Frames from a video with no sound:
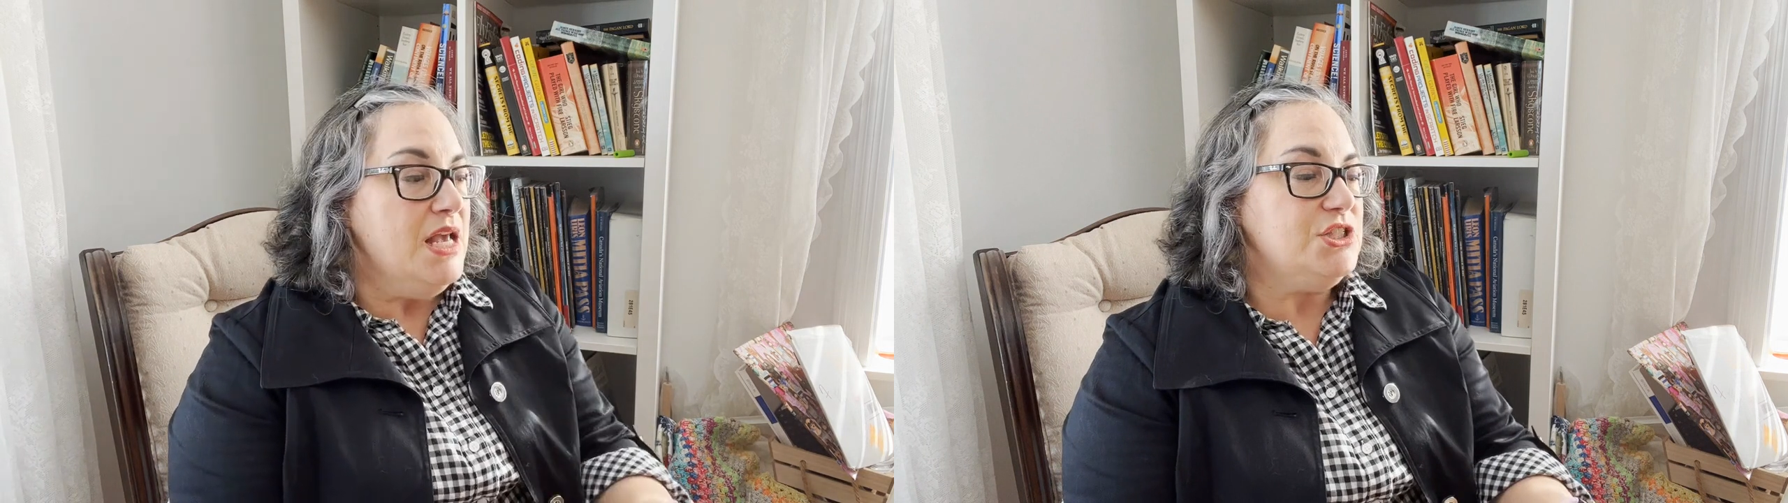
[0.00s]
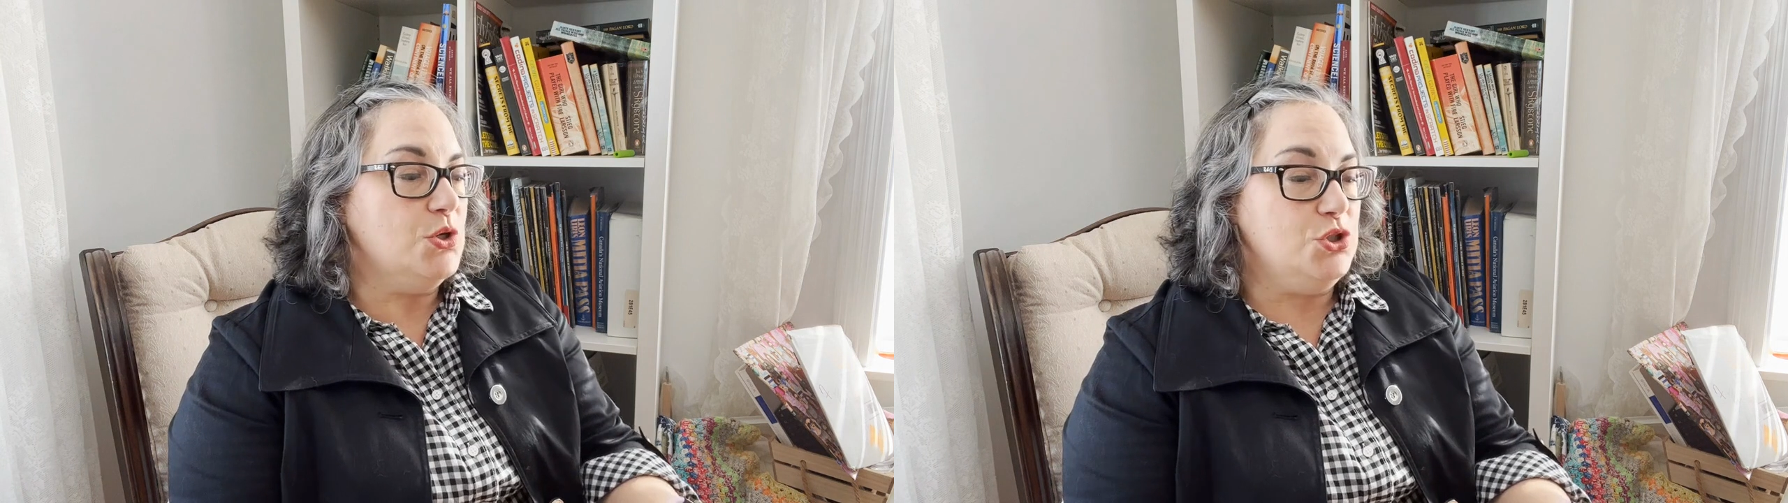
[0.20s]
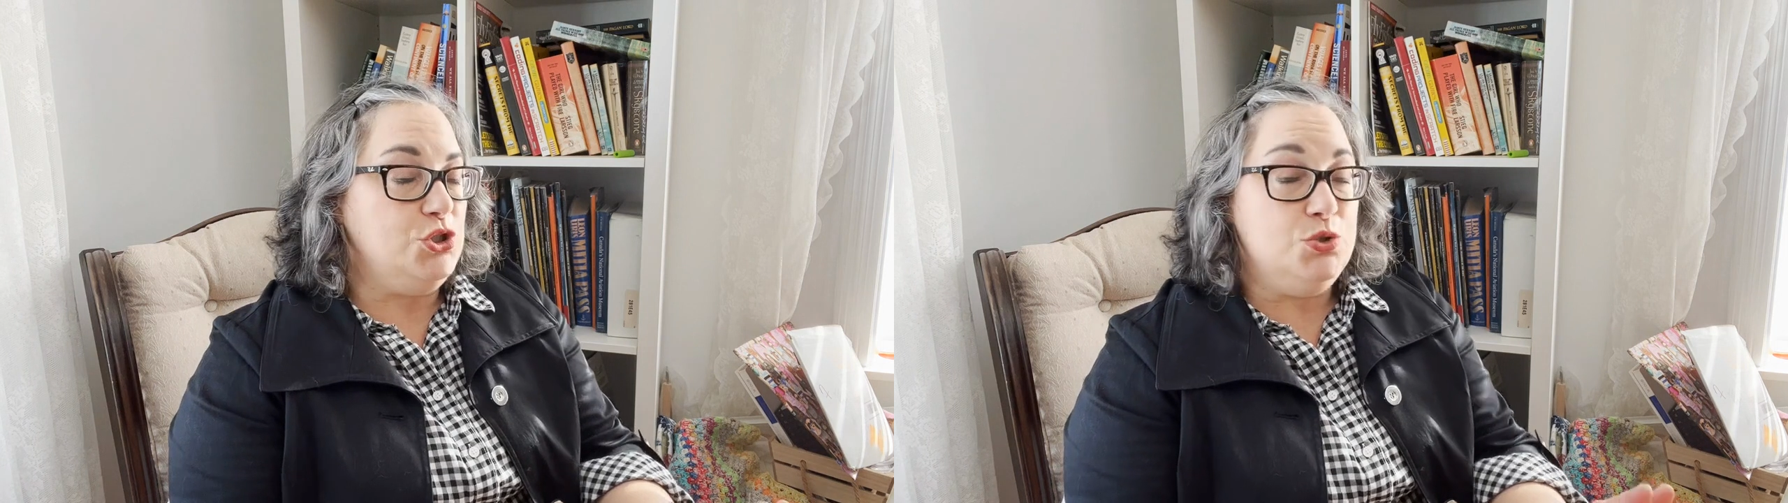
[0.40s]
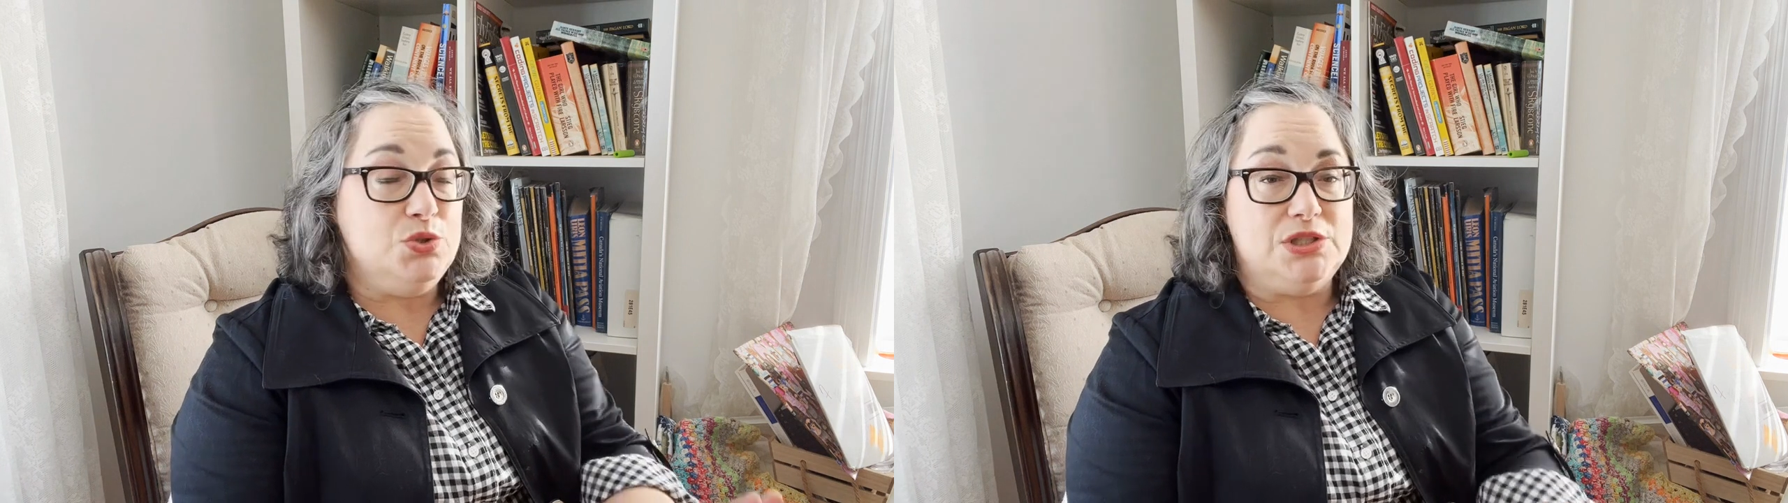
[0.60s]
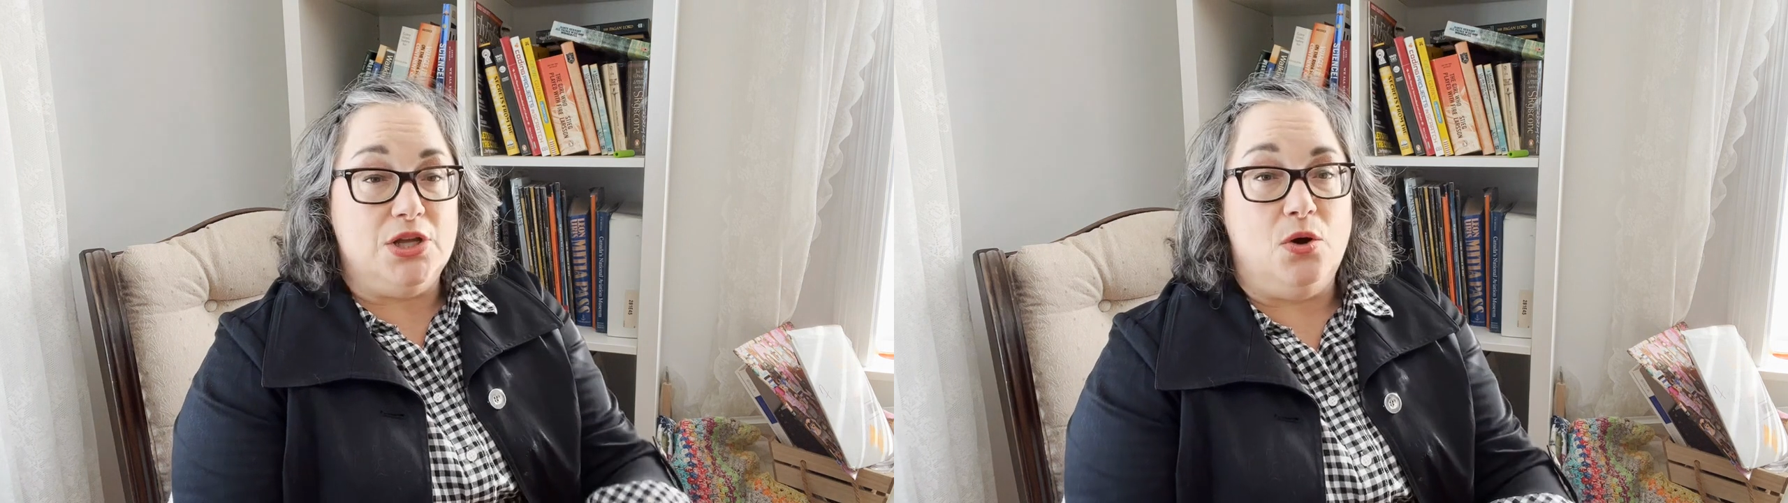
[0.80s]
So to
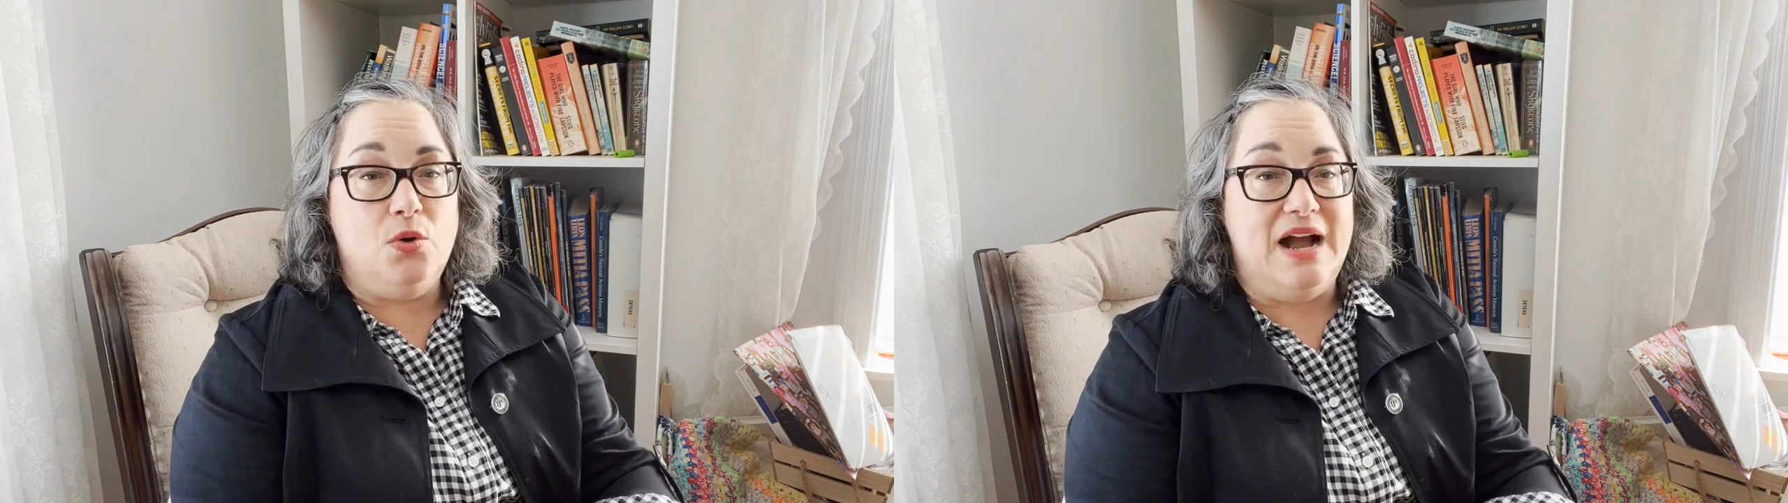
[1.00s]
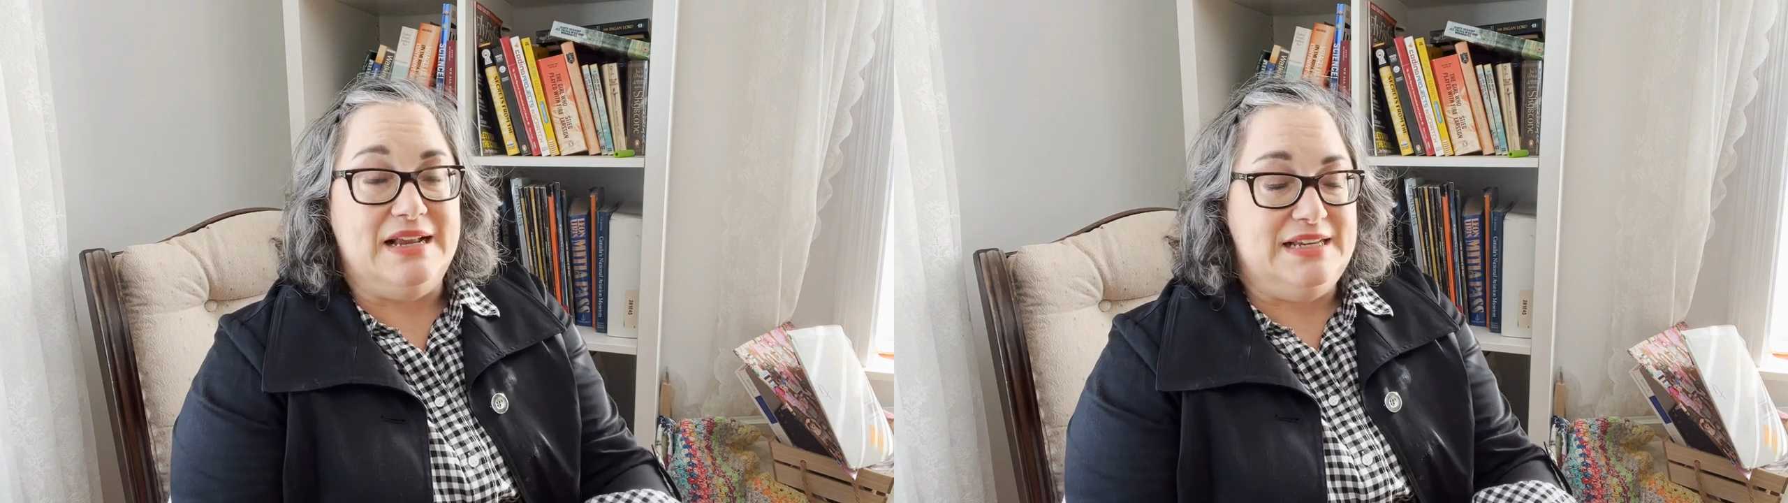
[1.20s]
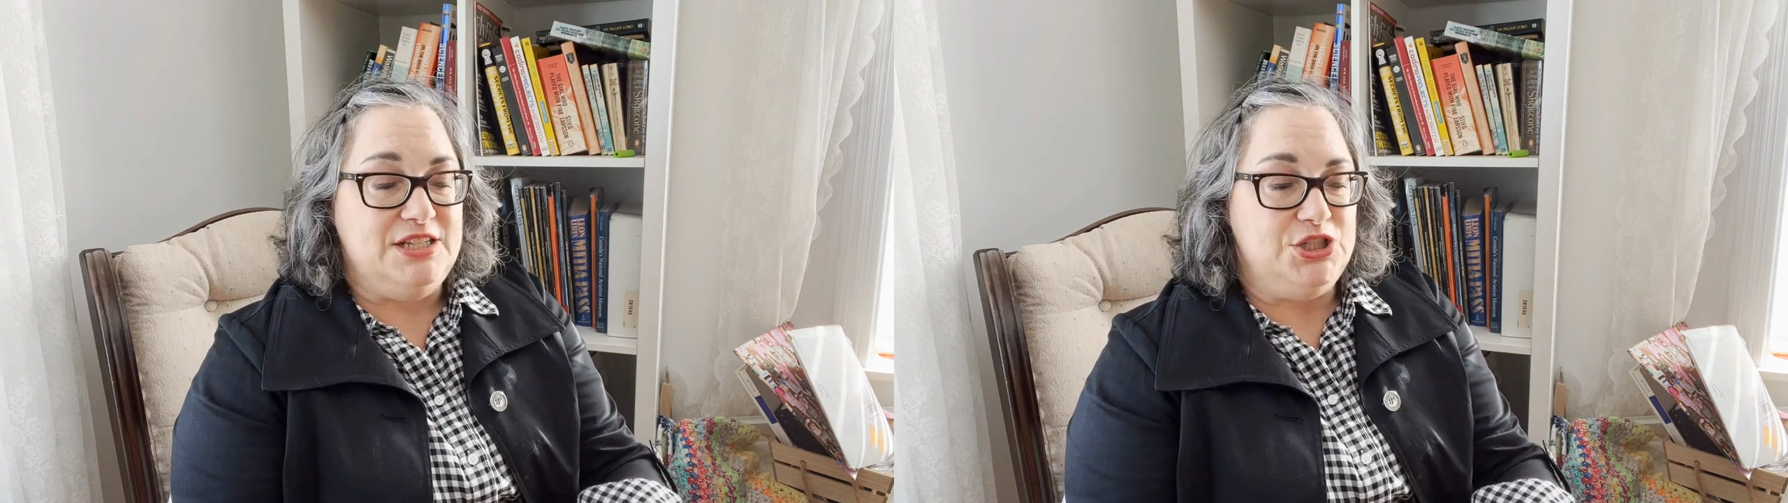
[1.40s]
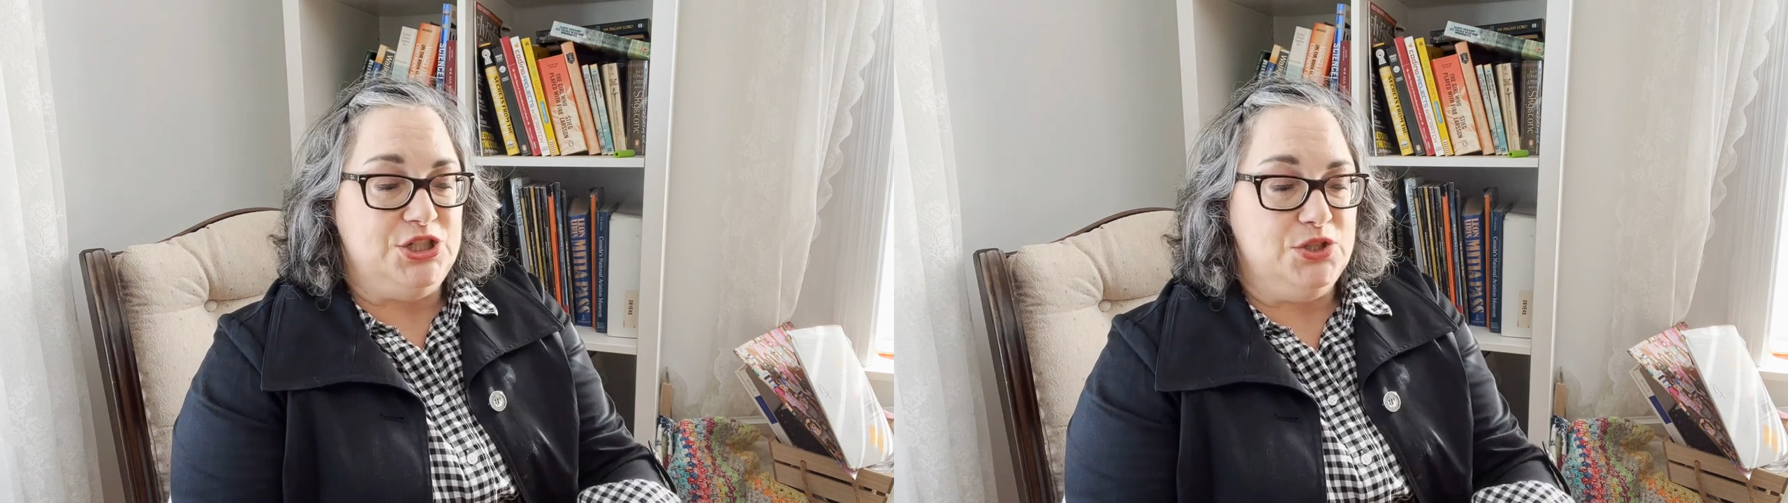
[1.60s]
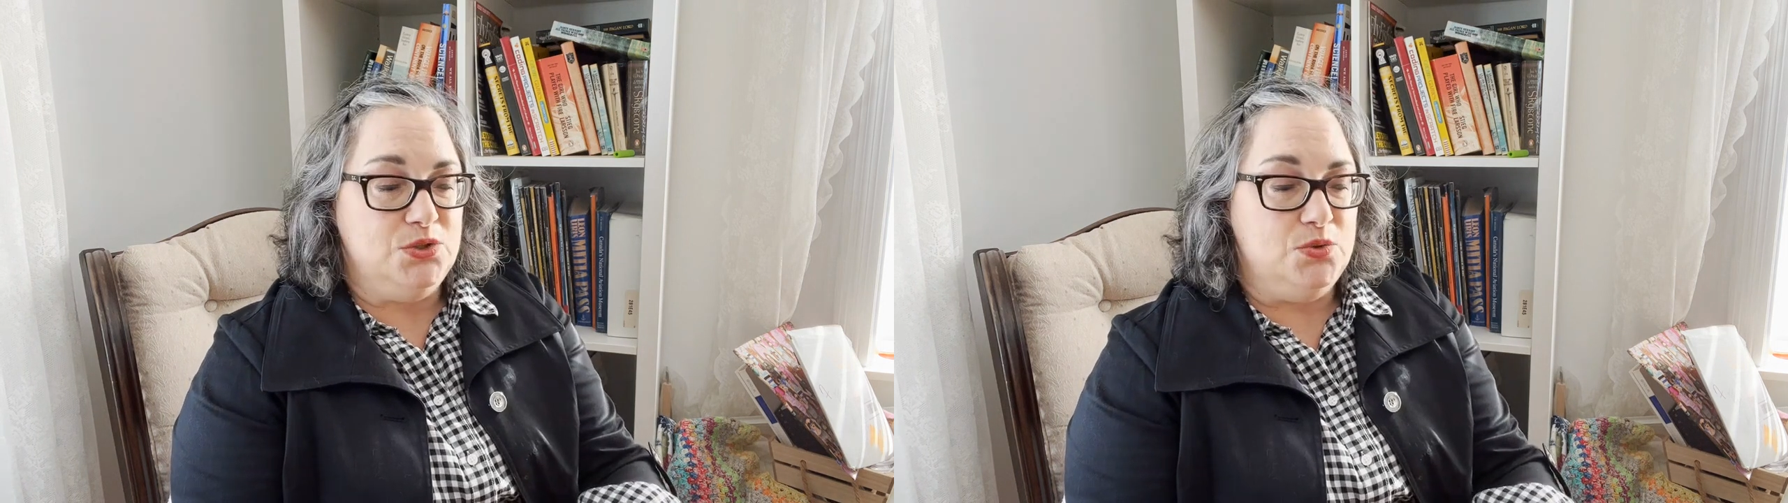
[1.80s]
do so, I need
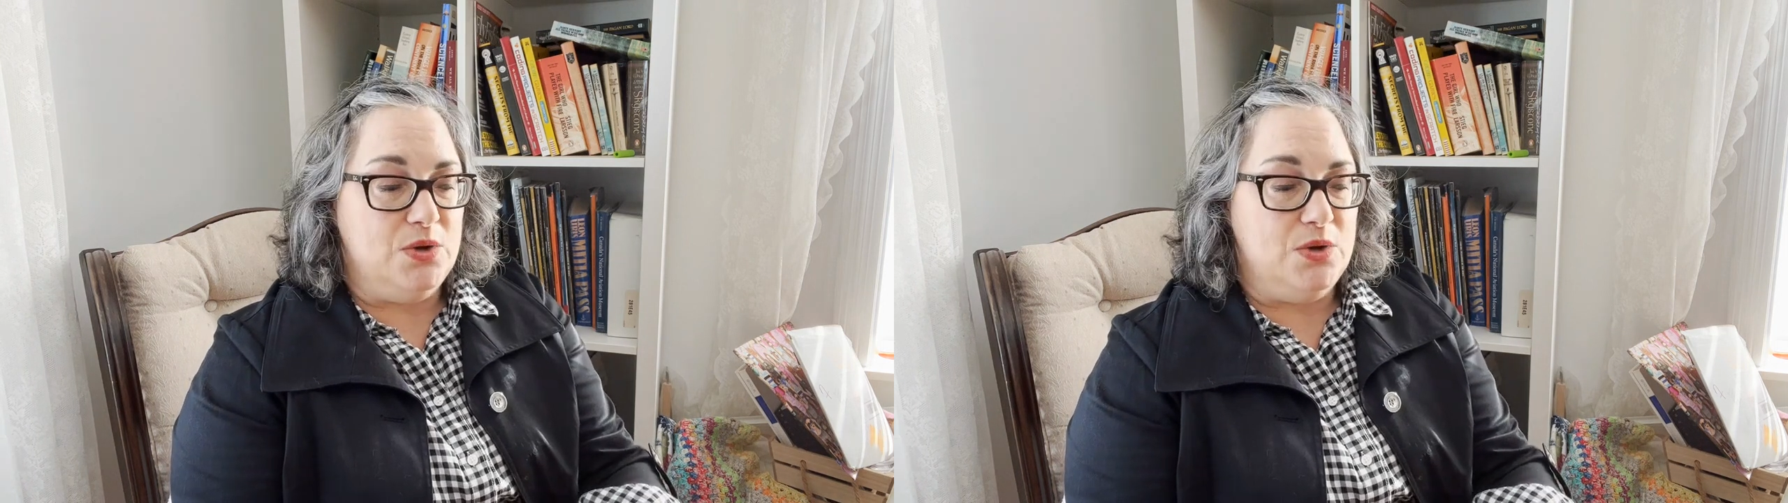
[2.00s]
to,